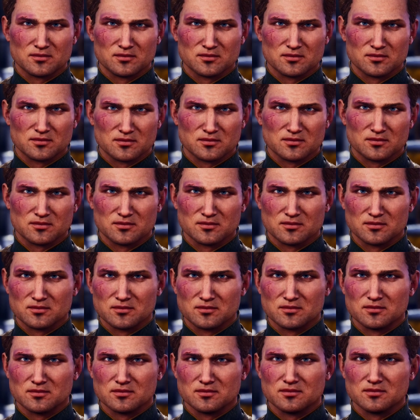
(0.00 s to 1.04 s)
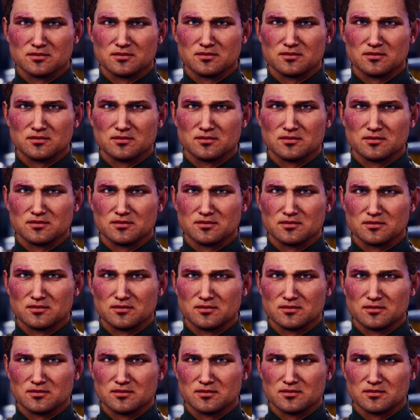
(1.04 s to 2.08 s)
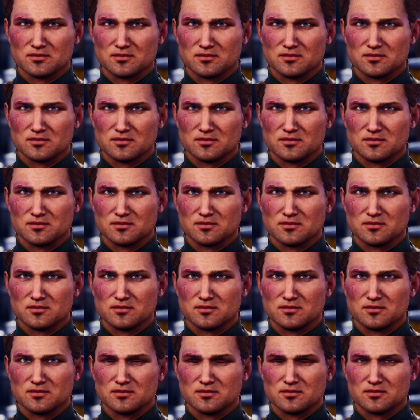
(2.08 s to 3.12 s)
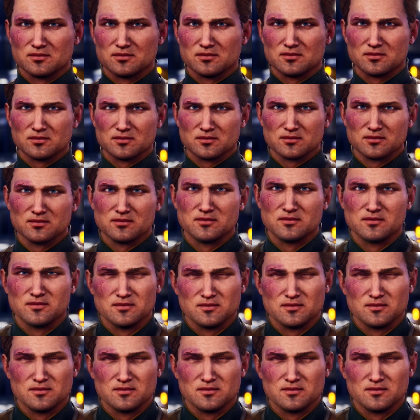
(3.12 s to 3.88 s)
[no speech]